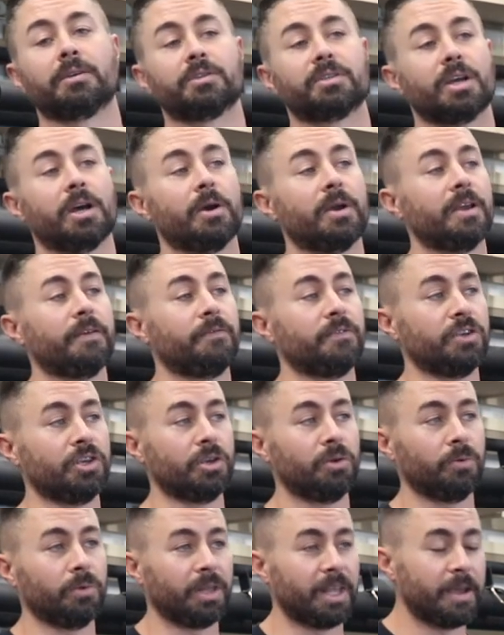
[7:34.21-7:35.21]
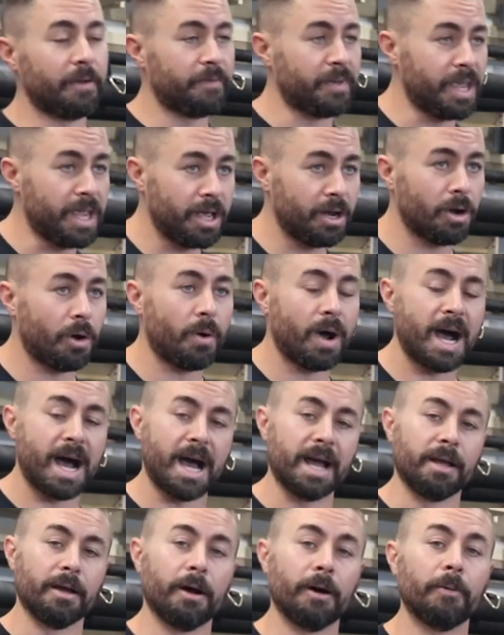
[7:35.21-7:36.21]
So if you live in
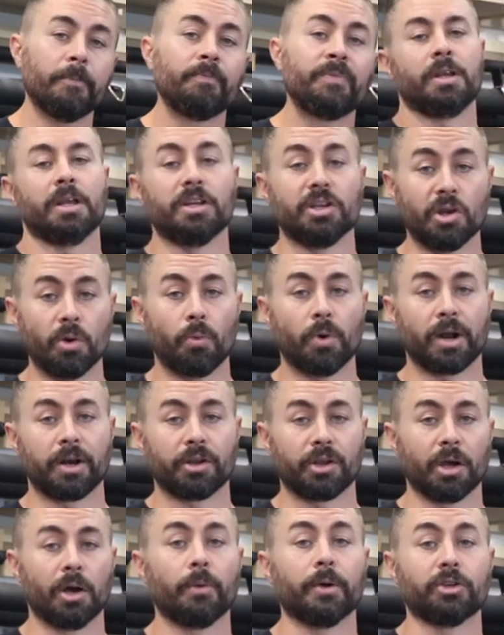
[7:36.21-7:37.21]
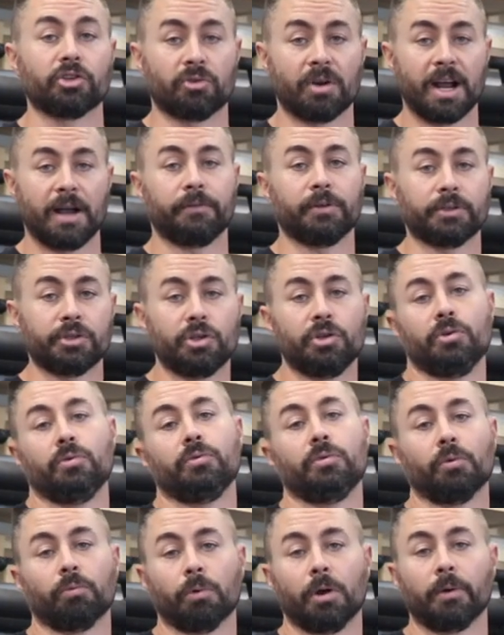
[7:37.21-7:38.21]
Ohio and you want to go and travel
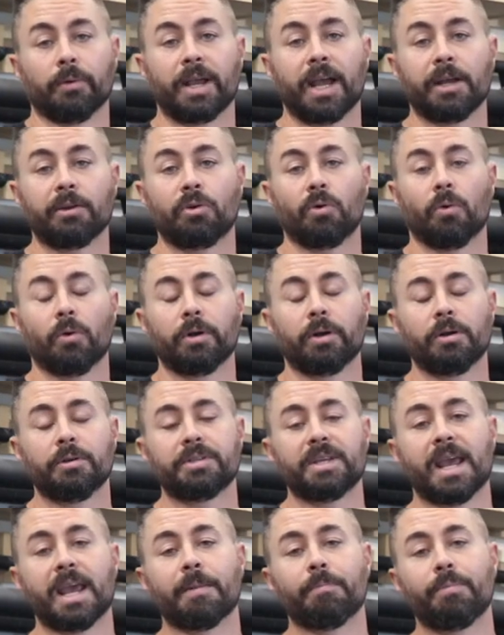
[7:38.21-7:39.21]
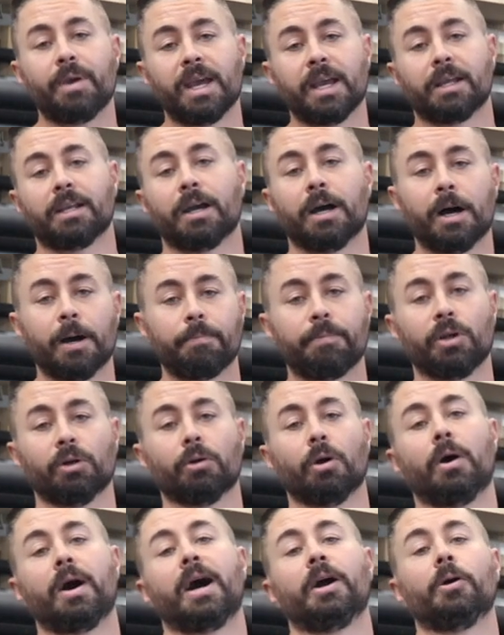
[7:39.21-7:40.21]
to the Rogue headquarters and pick up
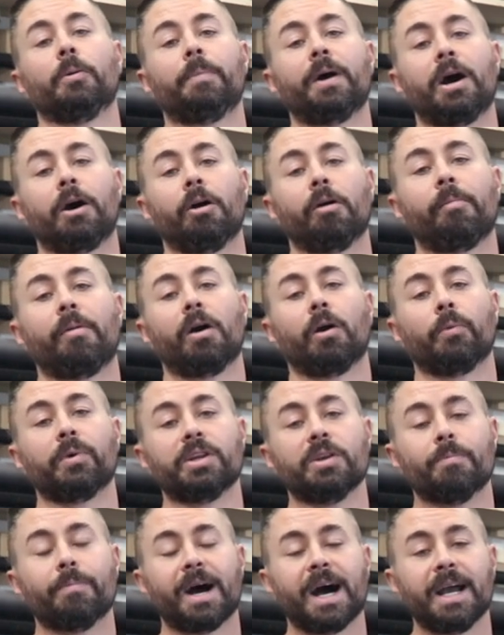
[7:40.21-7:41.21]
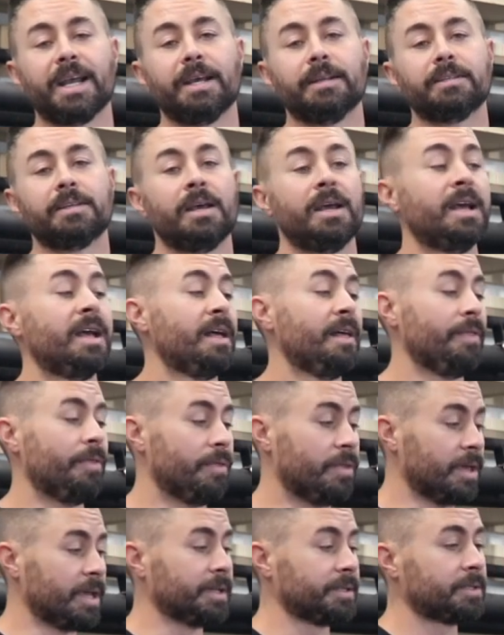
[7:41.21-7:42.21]
your Ohio Power Bar when you buy it,
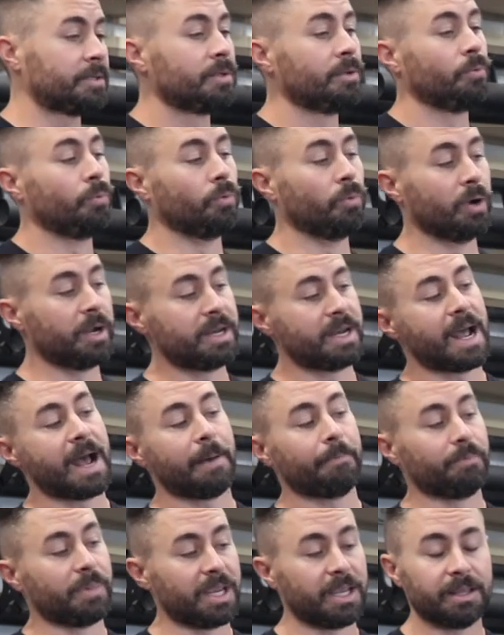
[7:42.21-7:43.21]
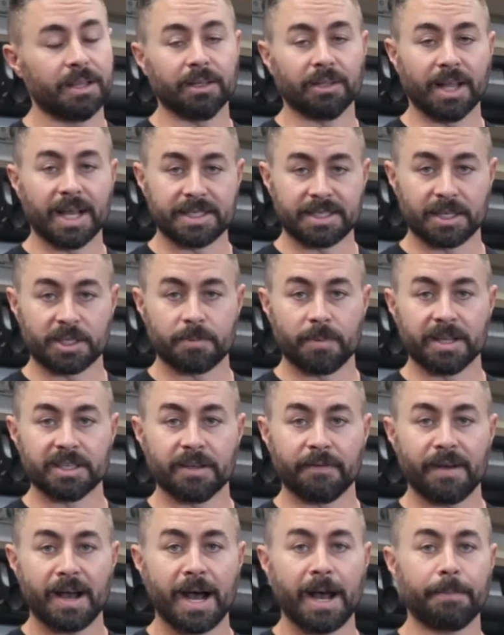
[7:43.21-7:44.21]
this would not be the less
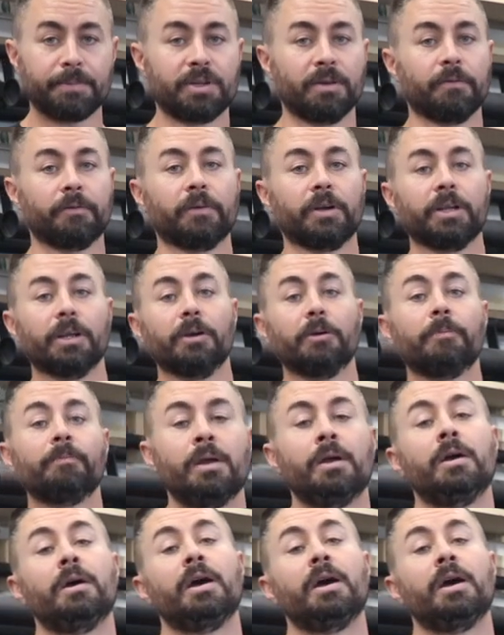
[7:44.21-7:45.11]
expensive option for you.